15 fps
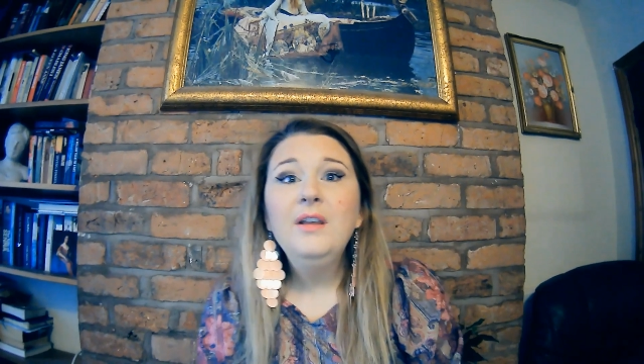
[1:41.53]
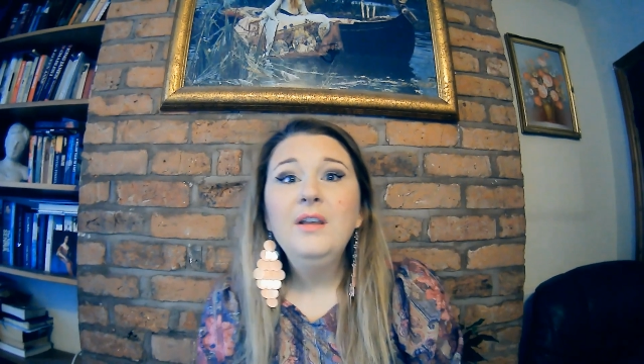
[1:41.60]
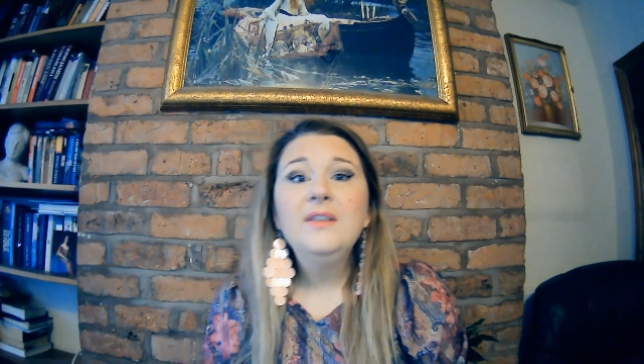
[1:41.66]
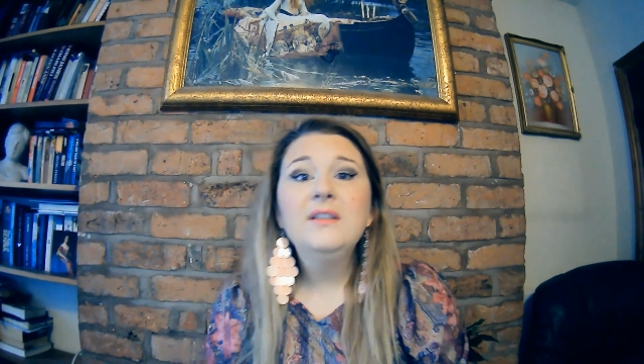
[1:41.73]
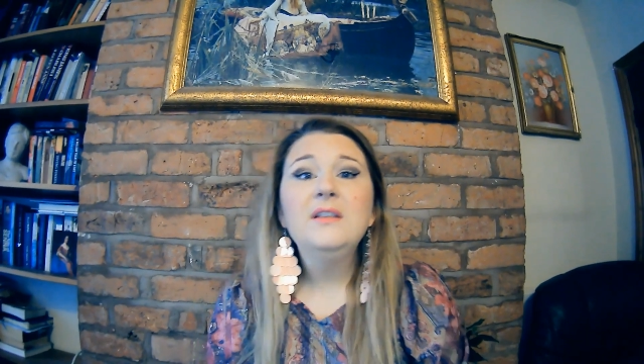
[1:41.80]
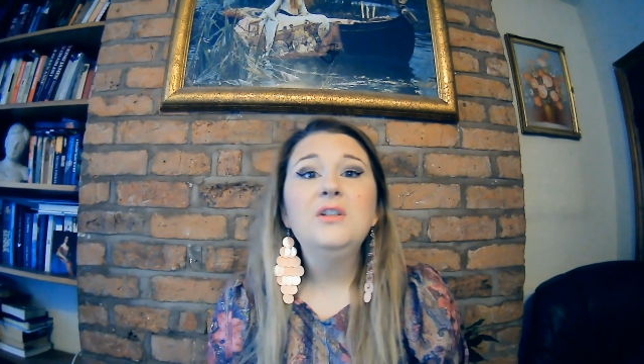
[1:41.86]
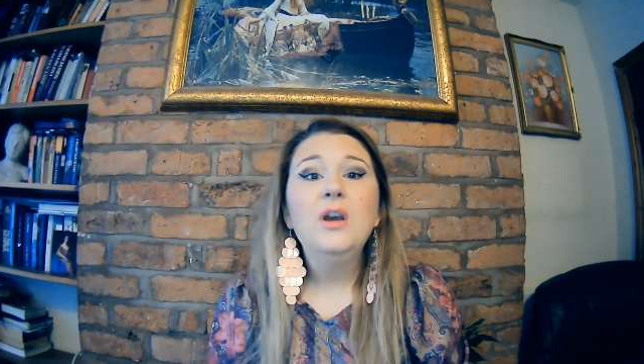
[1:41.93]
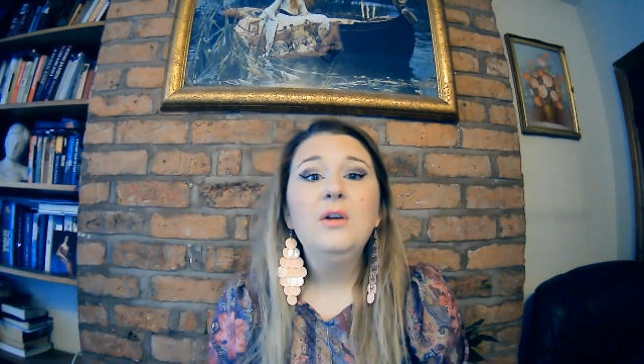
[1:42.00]
and
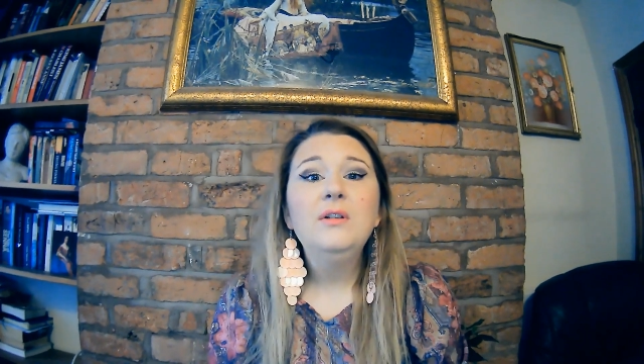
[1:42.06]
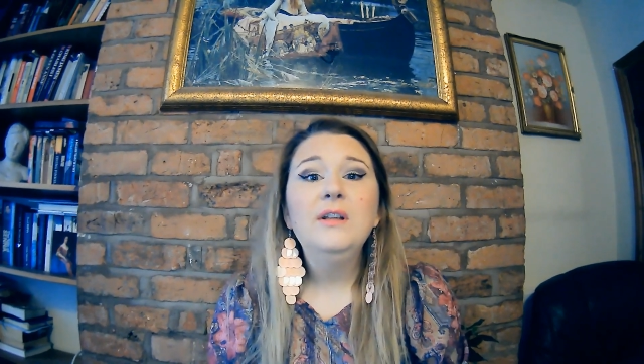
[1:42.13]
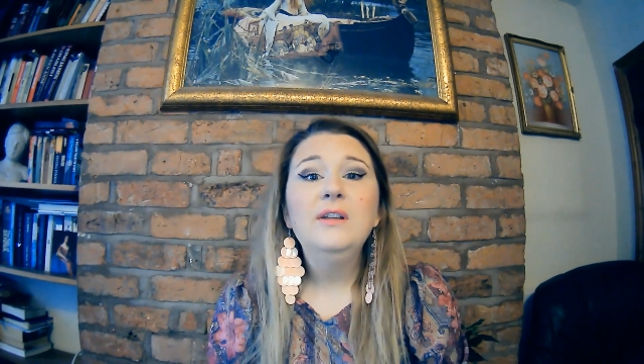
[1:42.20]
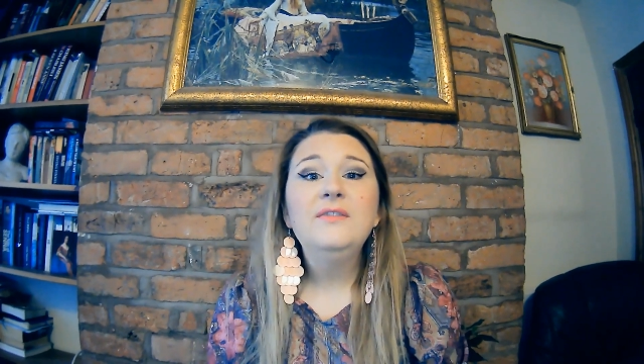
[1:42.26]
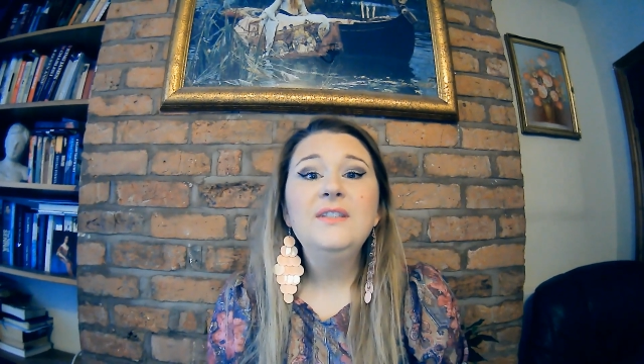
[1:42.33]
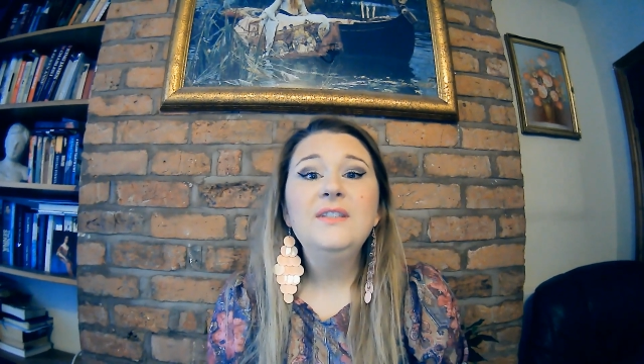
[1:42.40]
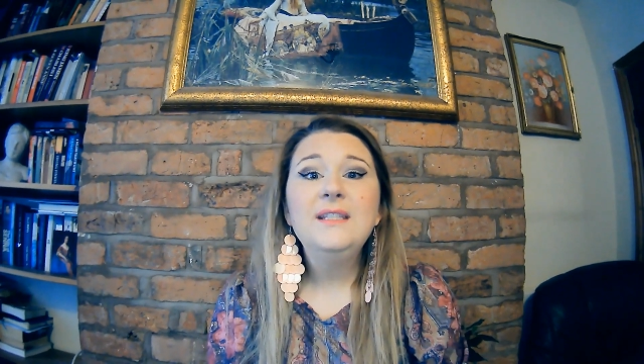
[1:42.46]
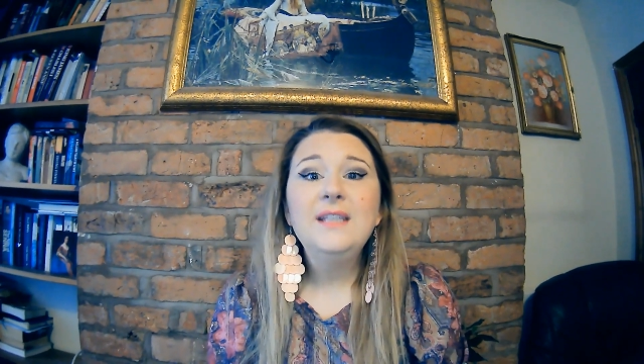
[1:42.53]
there's a total
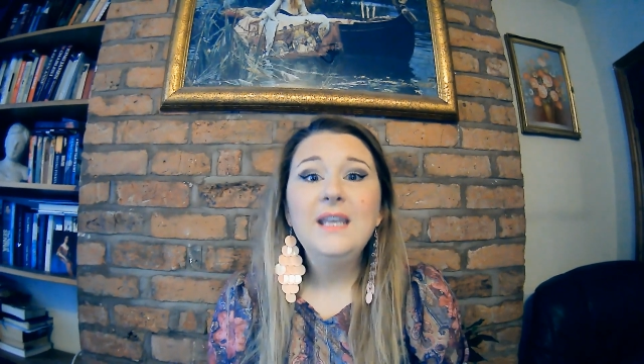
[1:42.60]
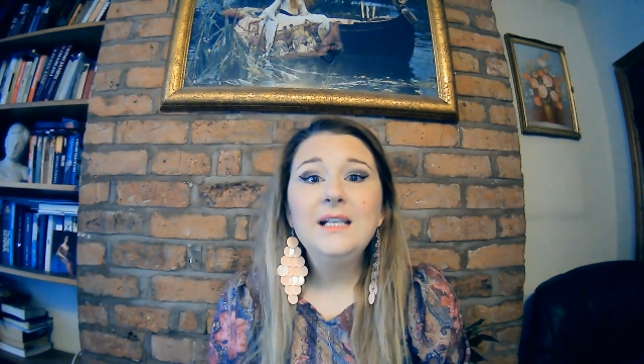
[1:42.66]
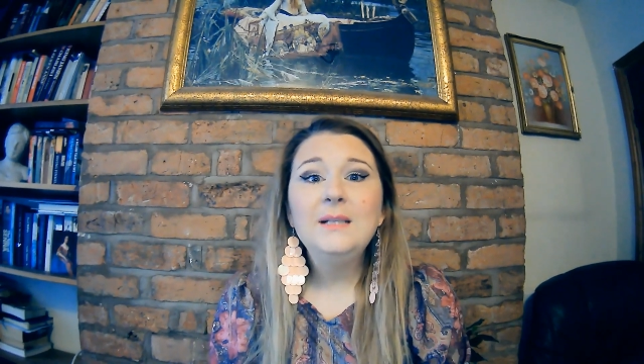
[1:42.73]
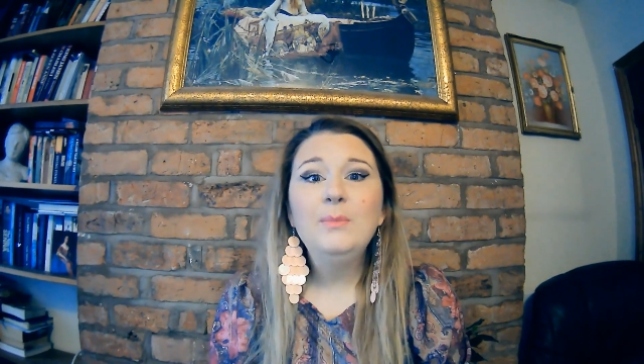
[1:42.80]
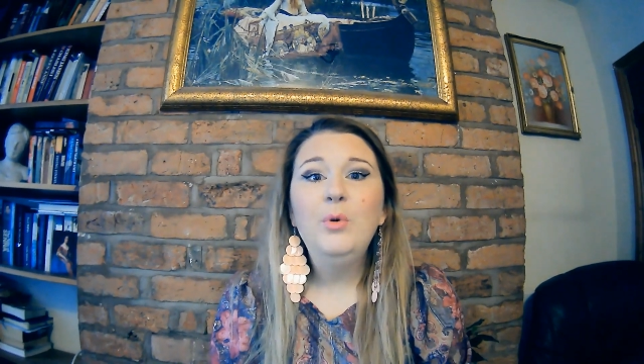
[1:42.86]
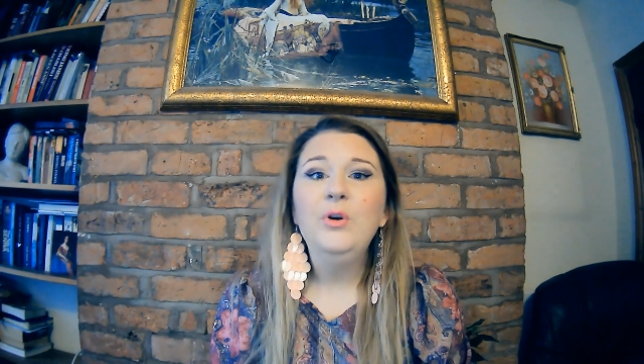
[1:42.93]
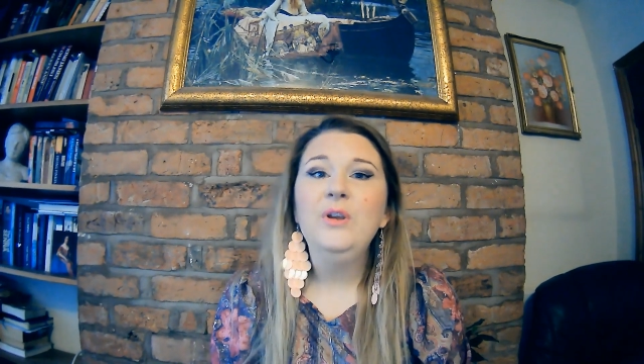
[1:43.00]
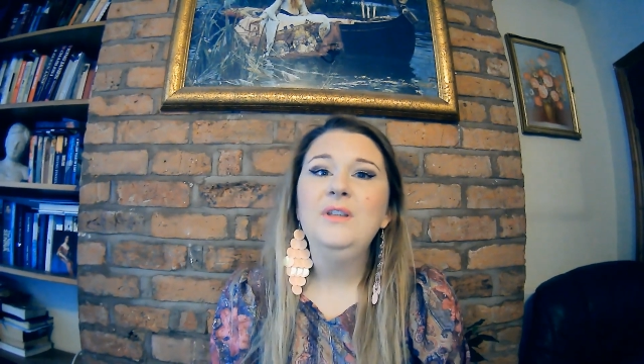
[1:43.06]
of 6
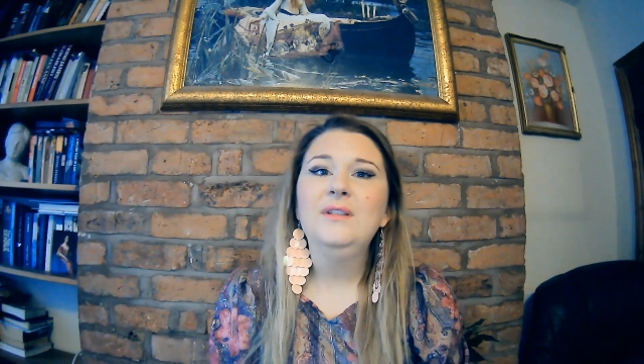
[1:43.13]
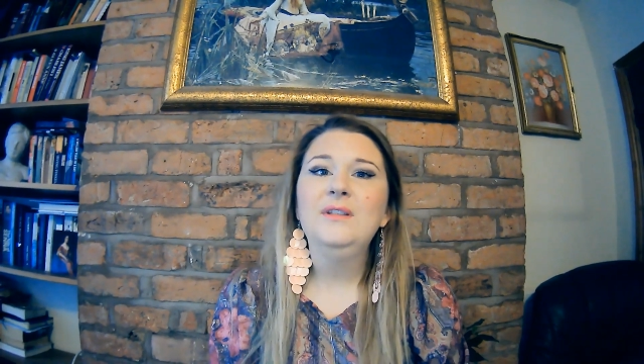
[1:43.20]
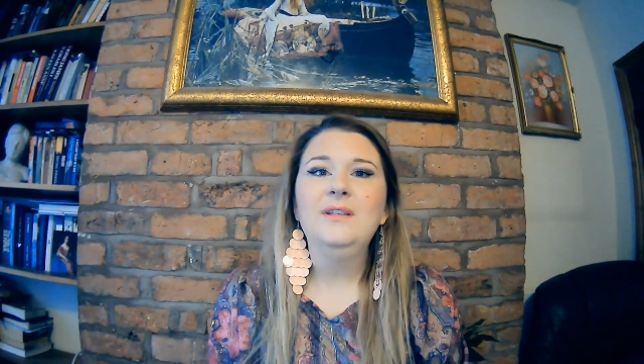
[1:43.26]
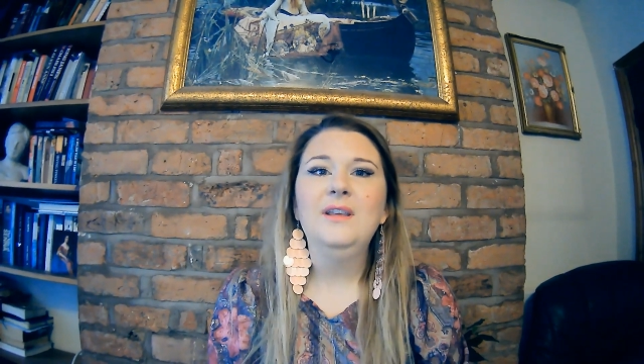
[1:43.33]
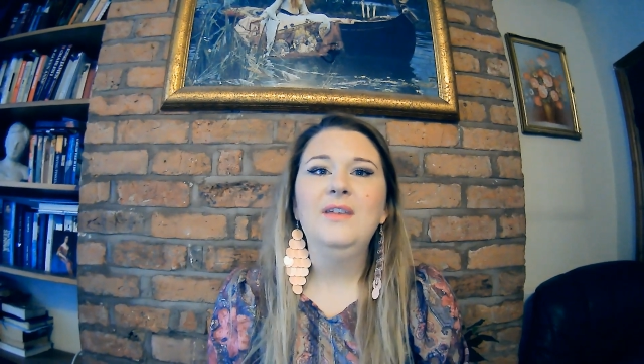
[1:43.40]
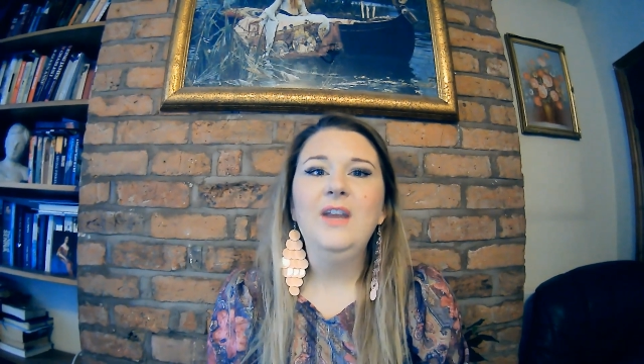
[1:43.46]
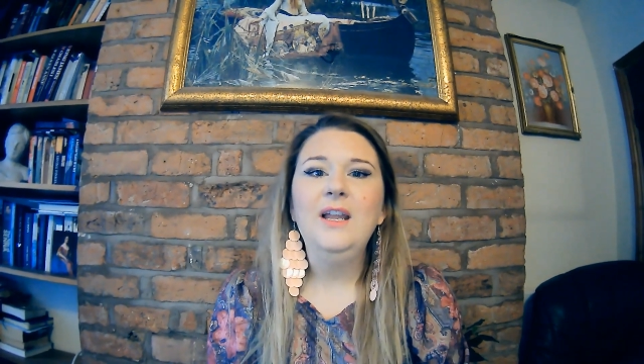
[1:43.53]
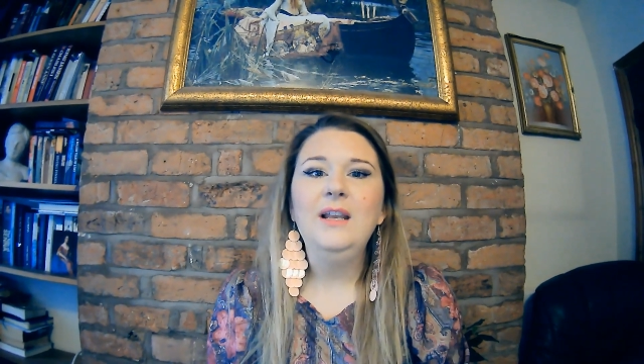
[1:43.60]
points
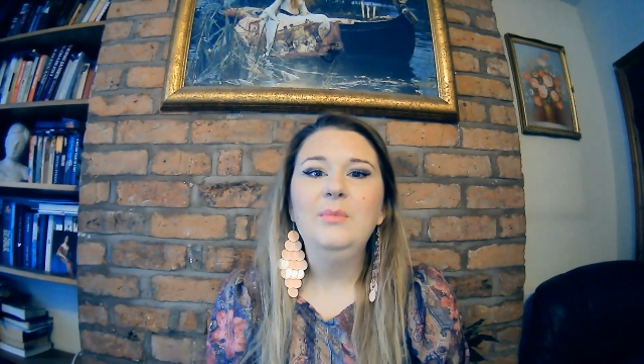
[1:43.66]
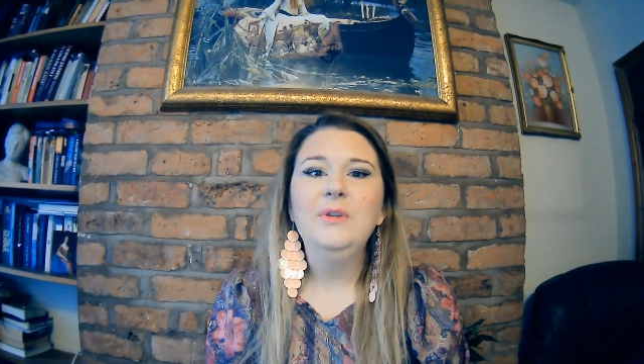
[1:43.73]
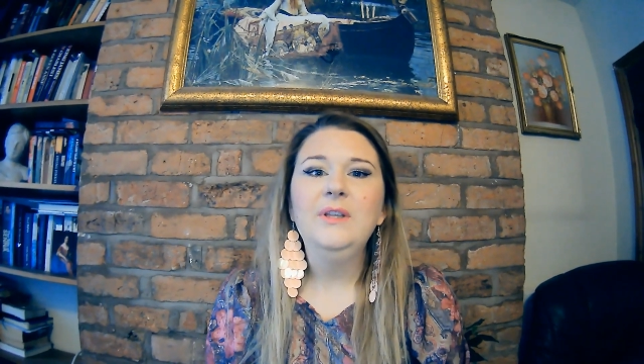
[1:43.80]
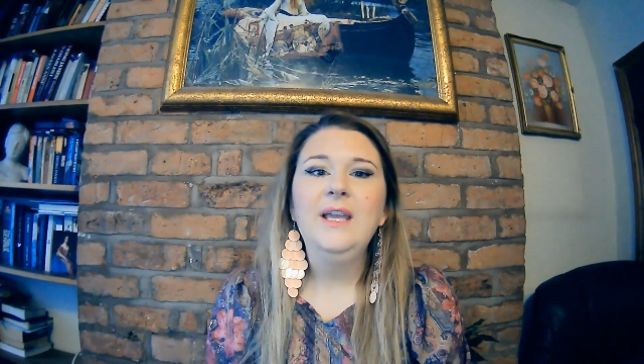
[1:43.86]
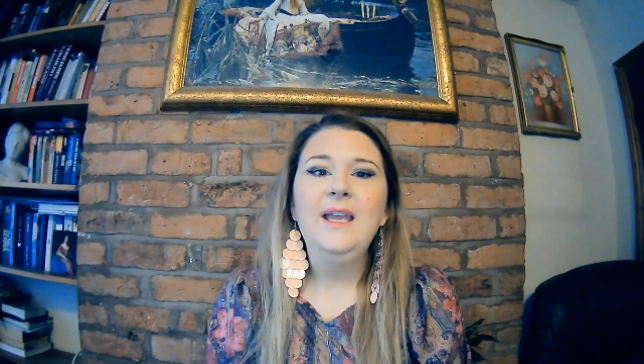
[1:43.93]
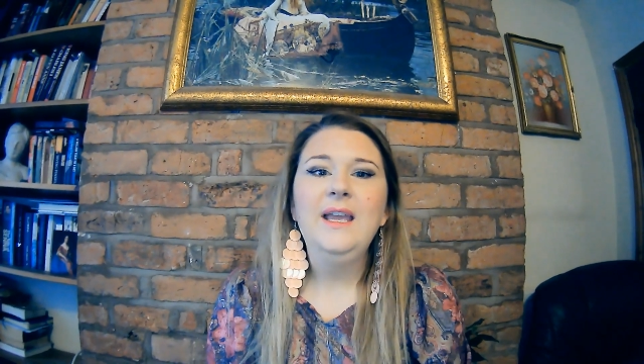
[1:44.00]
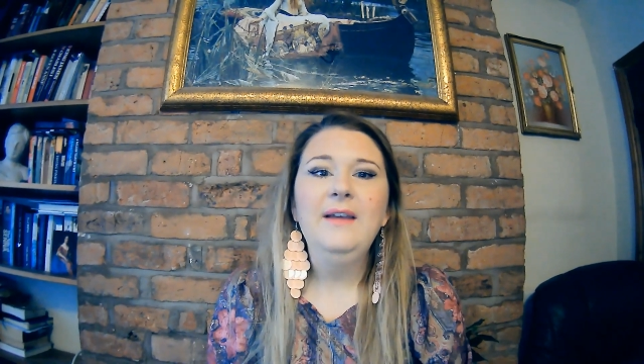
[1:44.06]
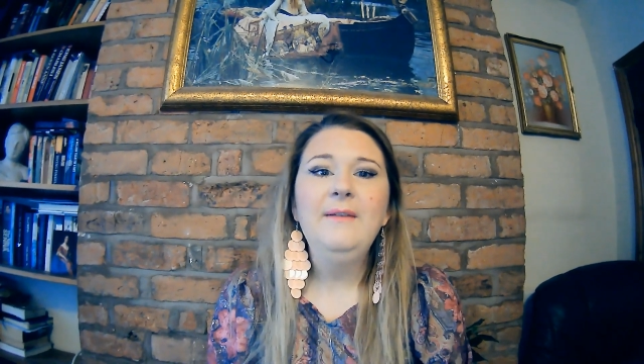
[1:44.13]
available
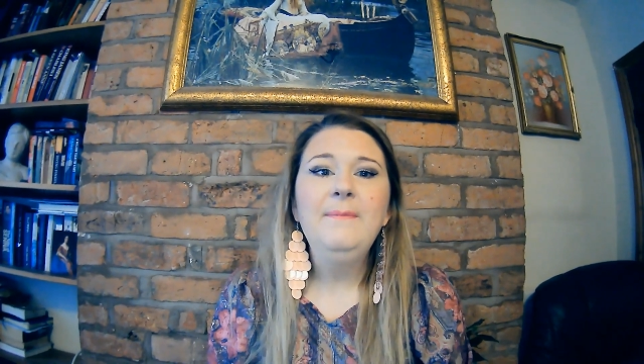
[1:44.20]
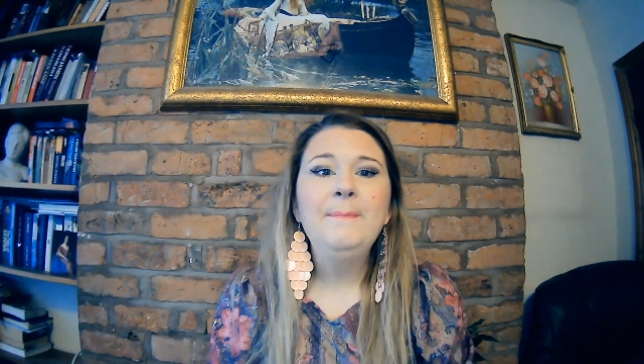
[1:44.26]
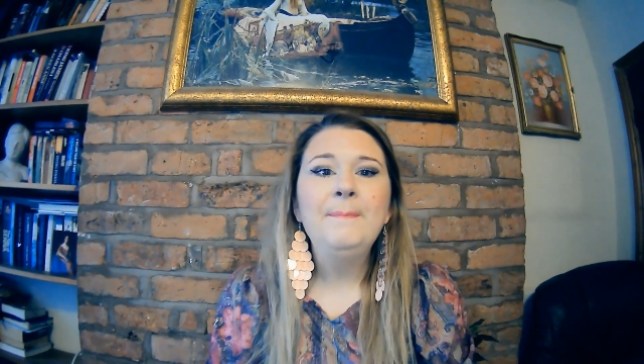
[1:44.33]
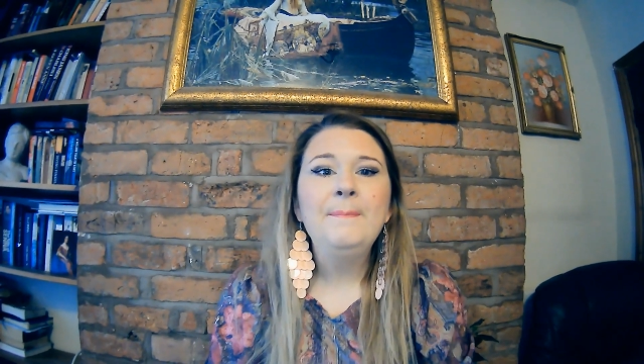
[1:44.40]
here.